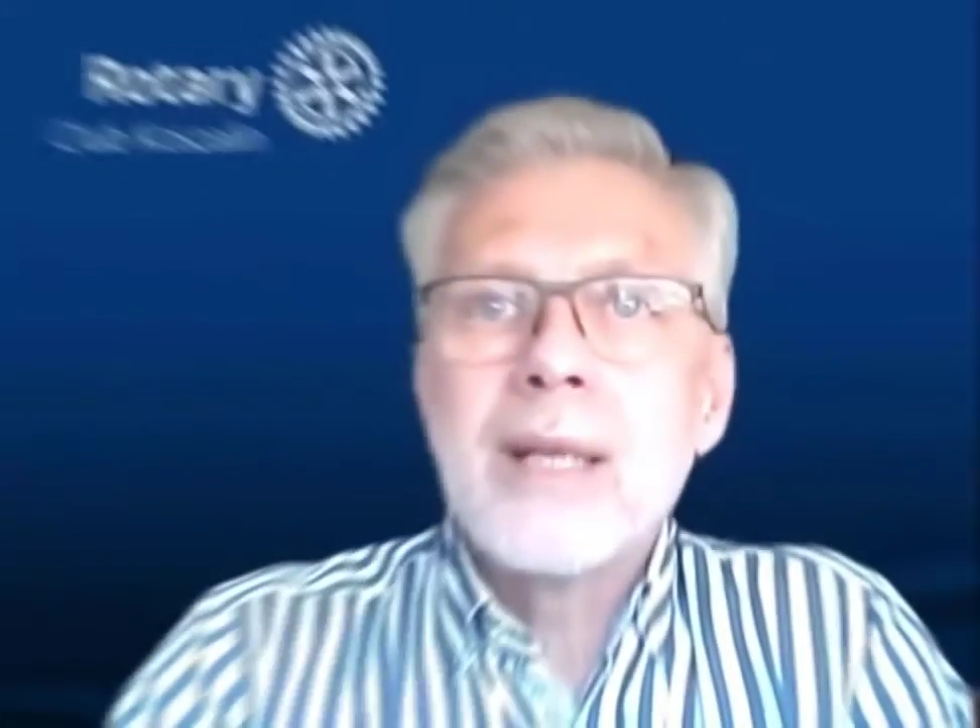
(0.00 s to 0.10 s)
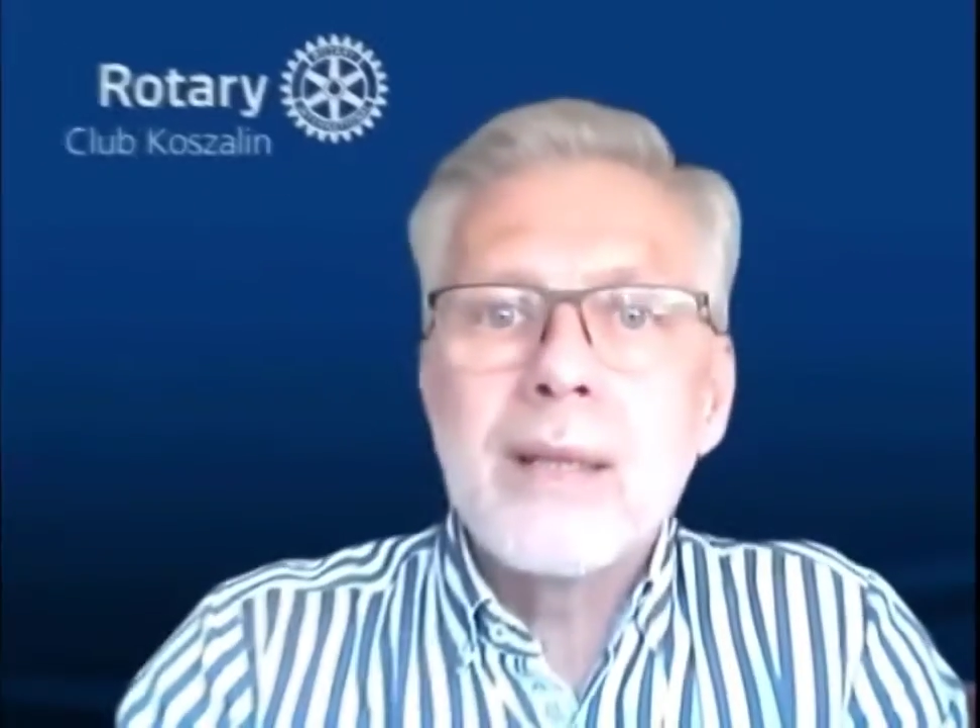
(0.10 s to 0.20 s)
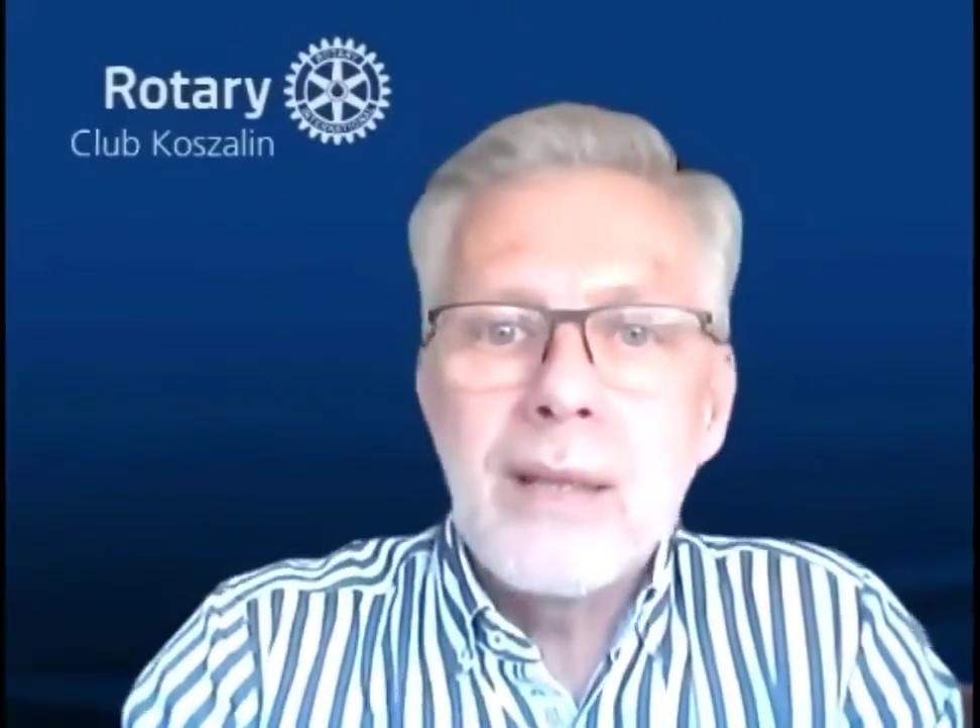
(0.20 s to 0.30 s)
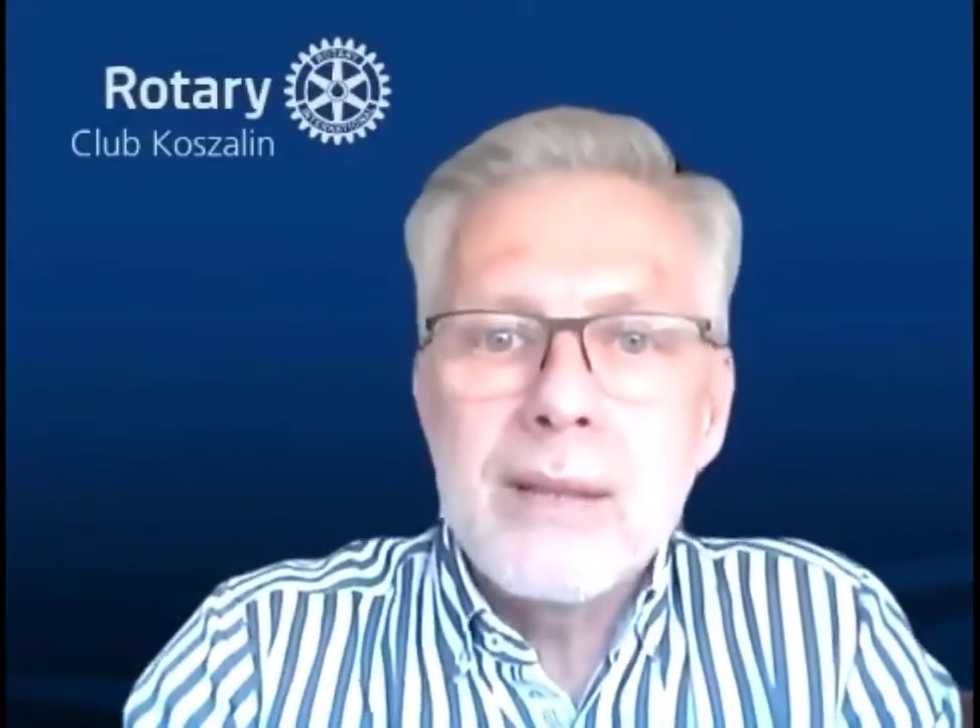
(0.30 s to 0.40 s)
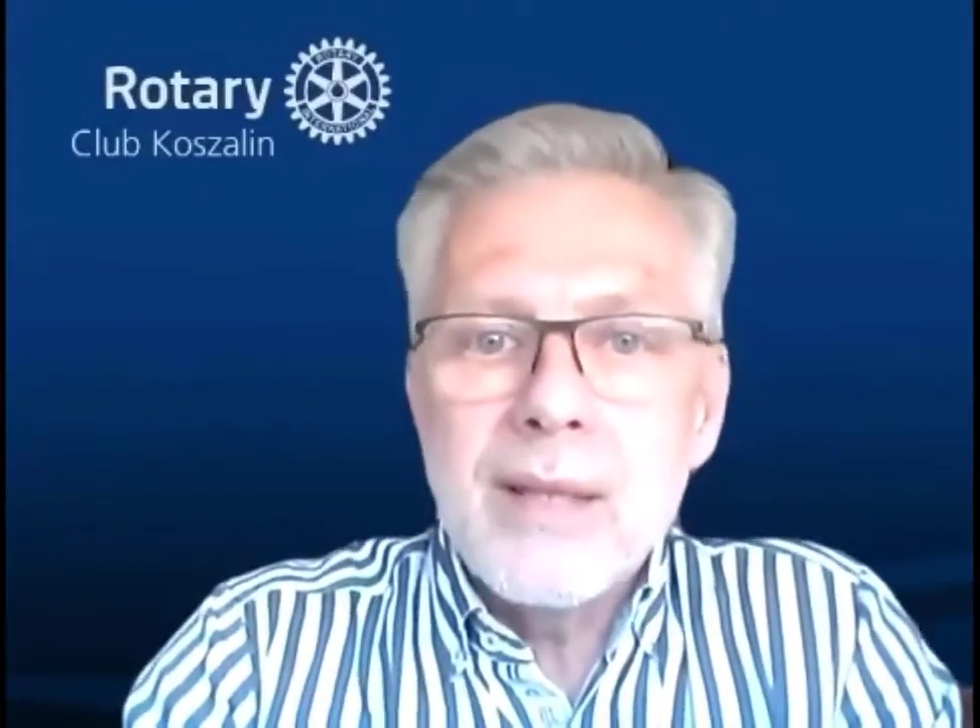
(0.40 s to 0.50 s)

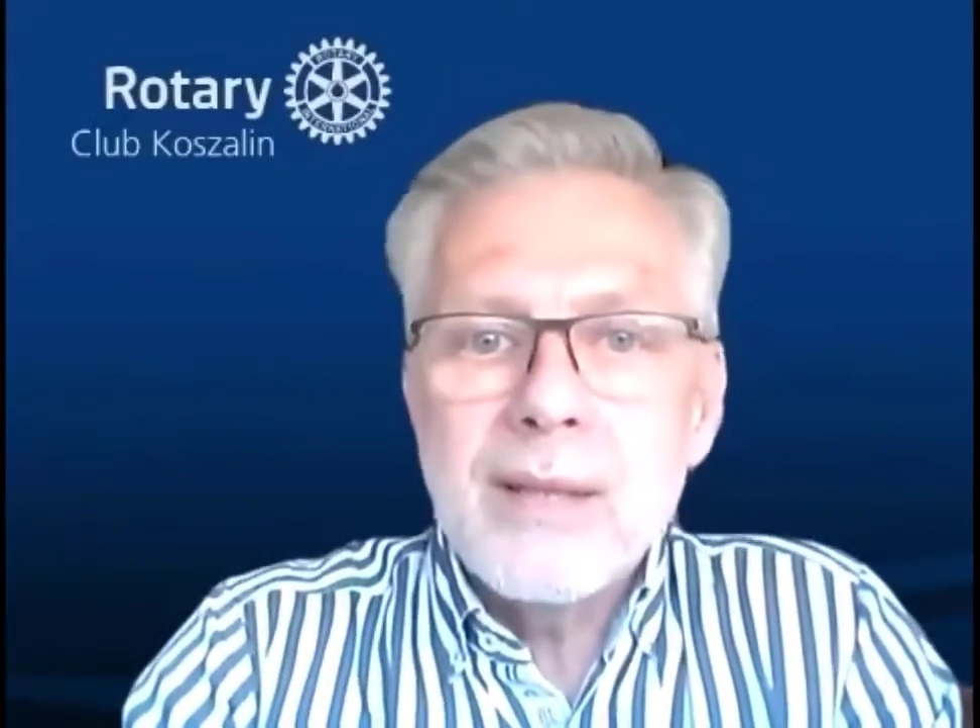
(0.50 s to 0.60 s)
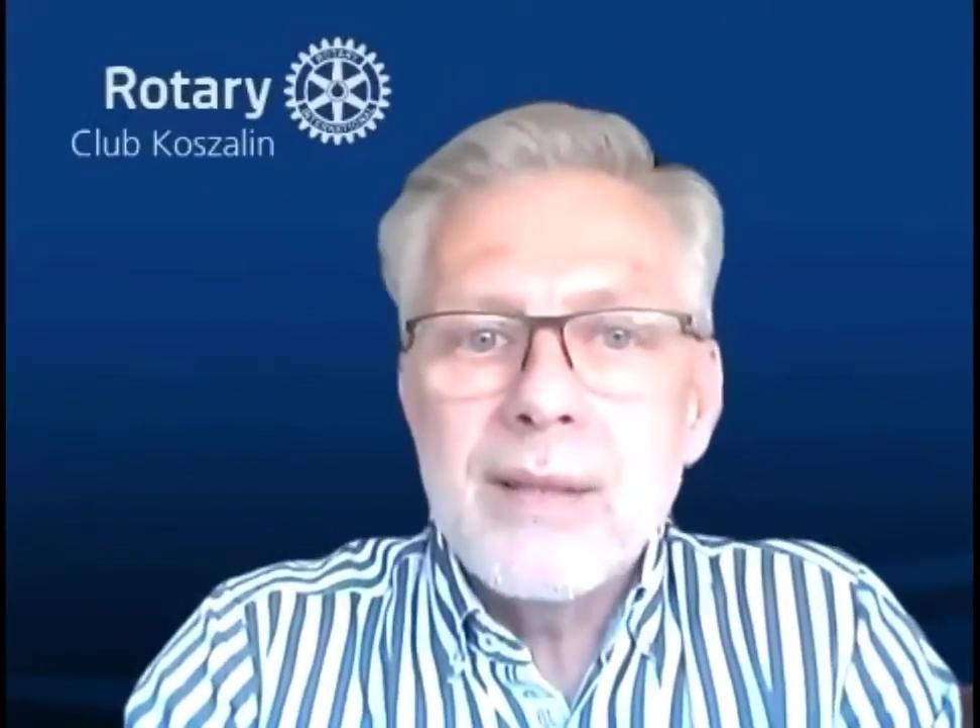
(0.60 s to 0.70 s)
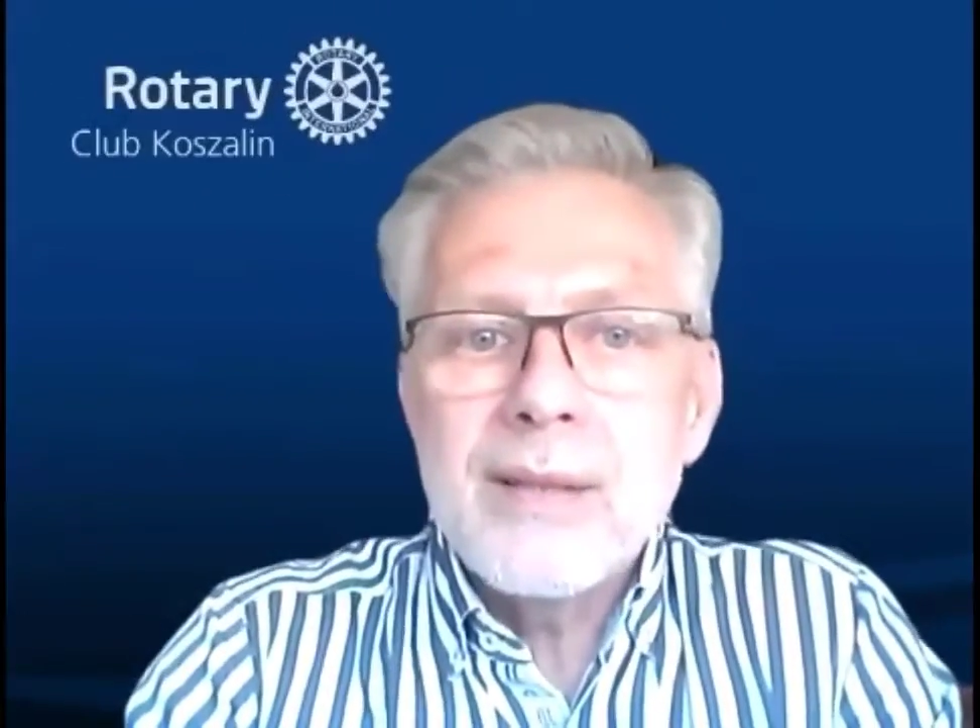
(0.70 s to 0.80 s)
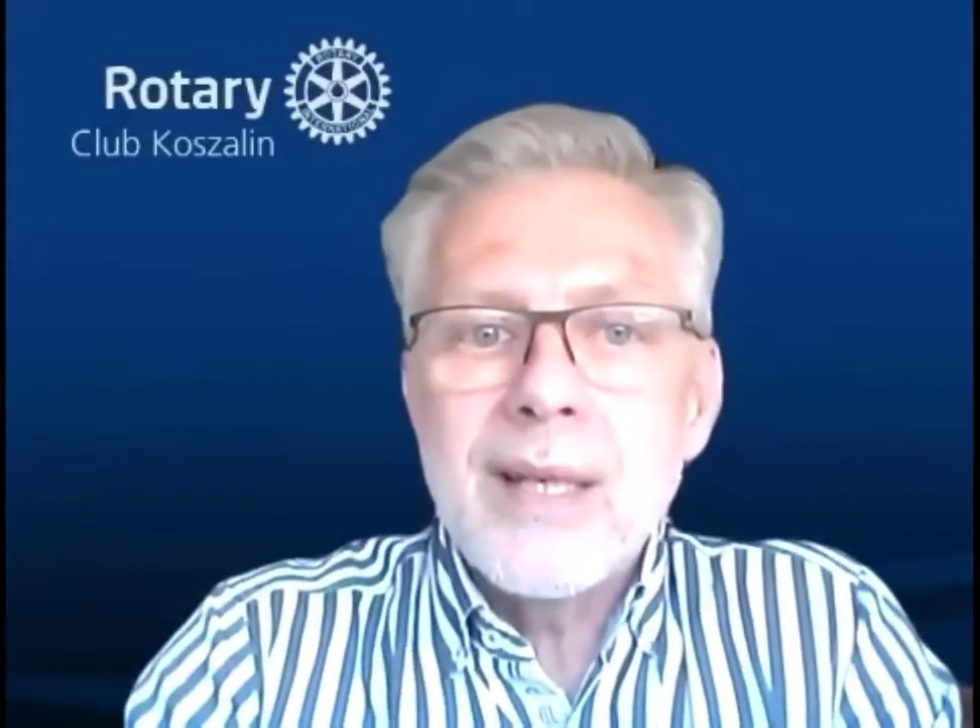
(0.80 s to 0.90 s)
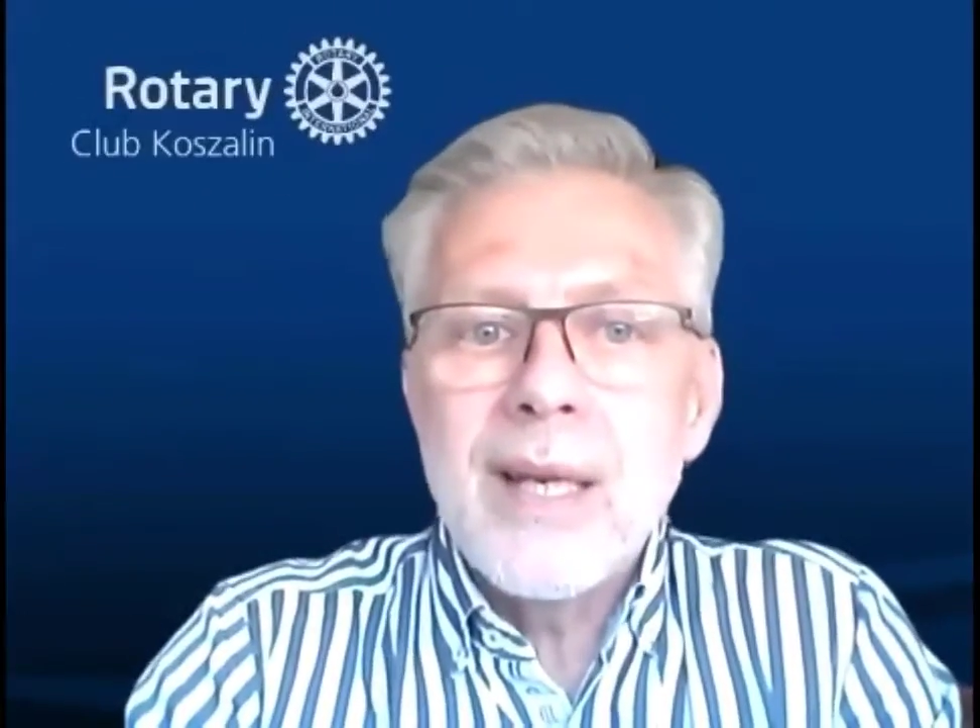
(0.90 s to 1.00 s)
that this
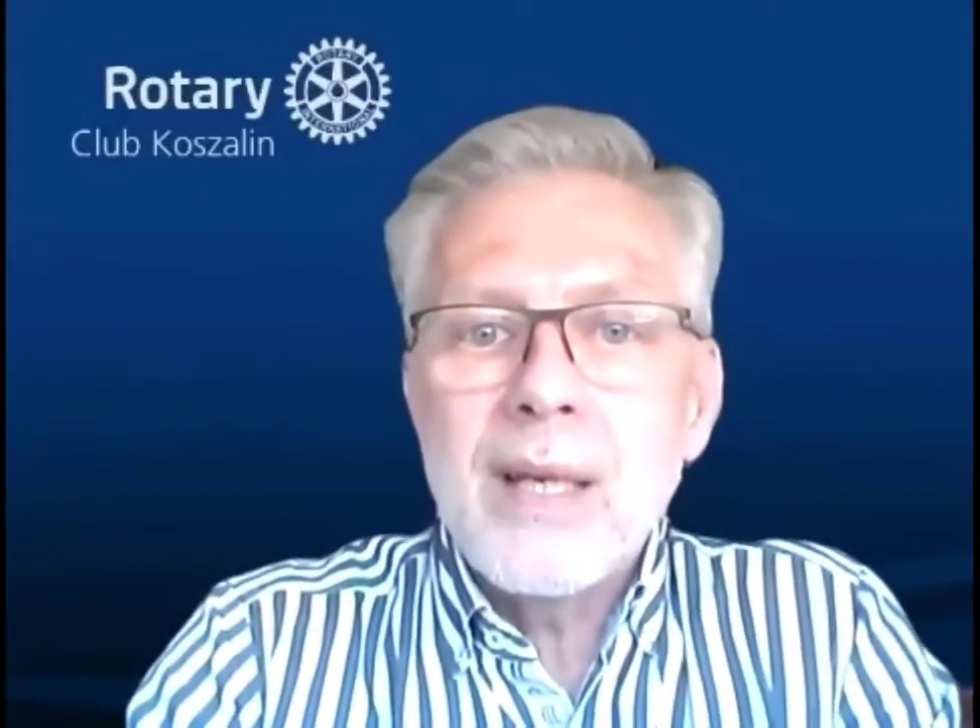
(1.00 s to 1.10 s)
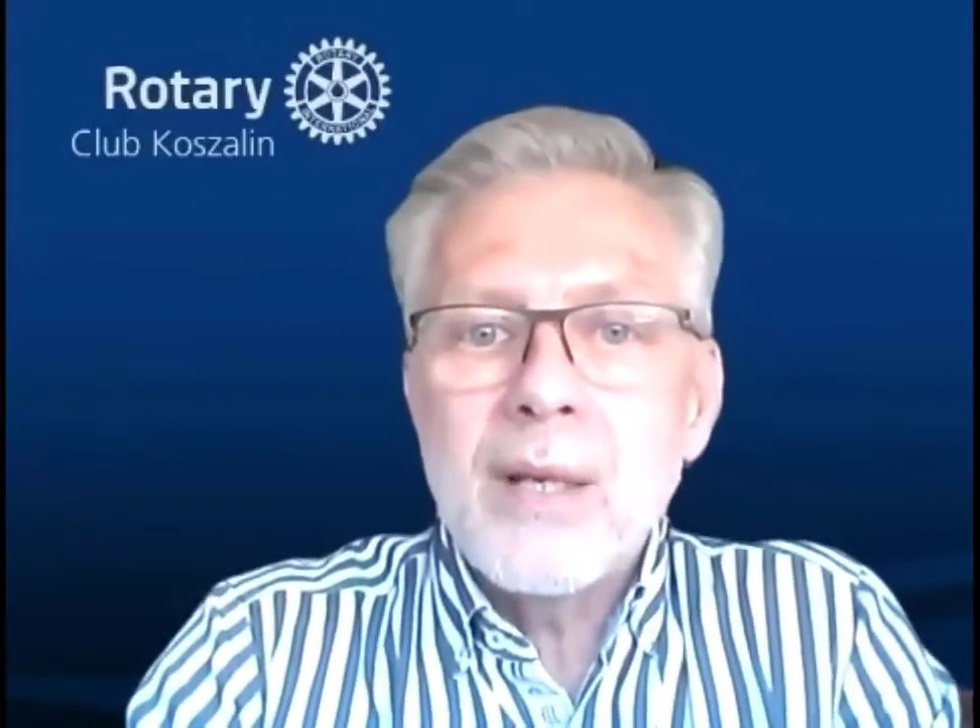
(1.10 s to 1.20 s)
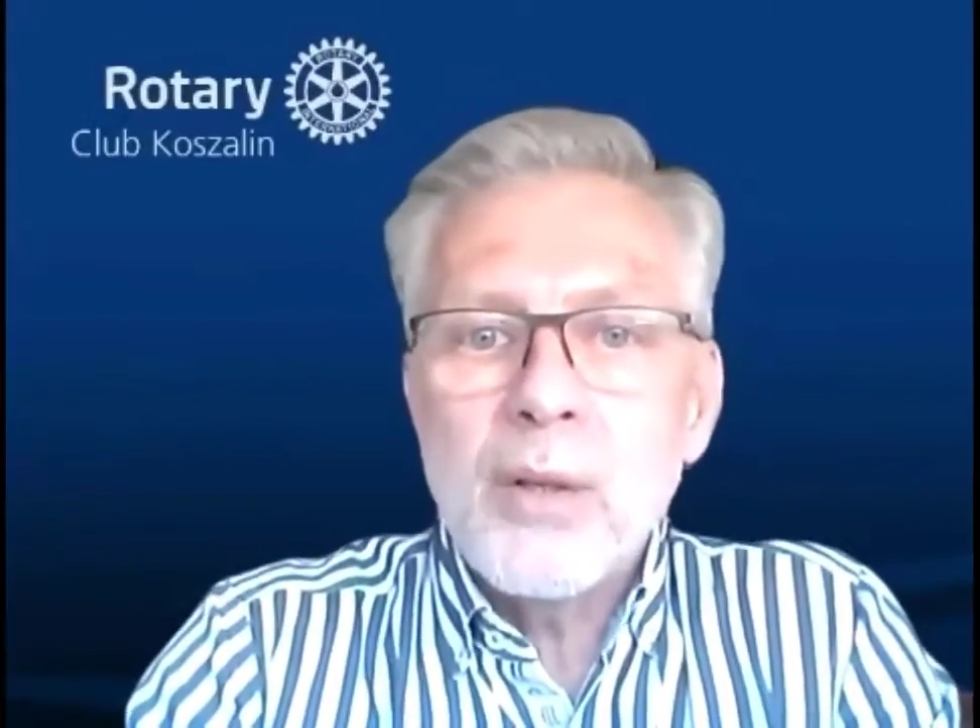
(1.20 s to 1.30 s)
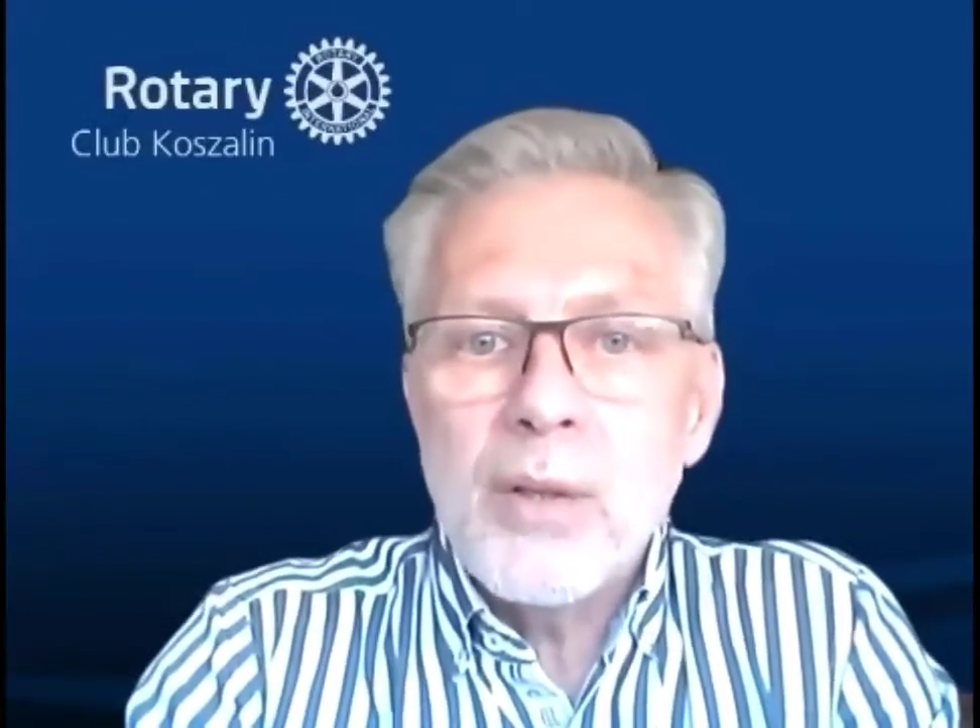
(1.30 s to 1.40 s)
is a